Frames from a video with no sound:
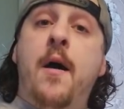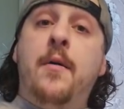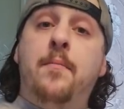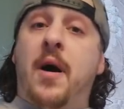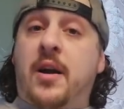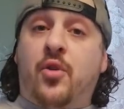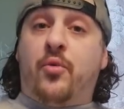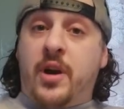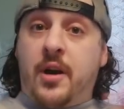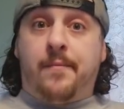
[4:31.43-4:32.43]
my
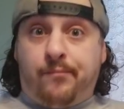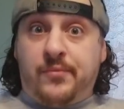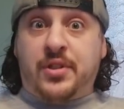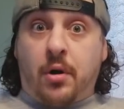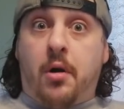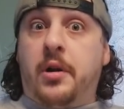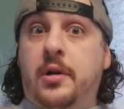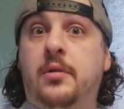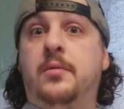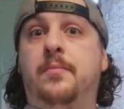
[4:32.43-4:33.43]
career
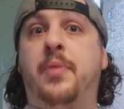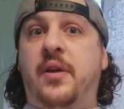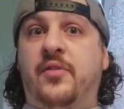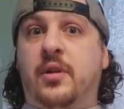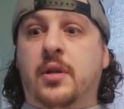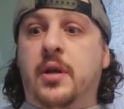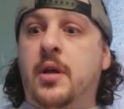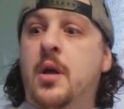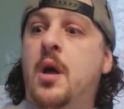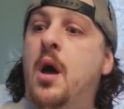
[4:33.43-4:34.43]
started, basically,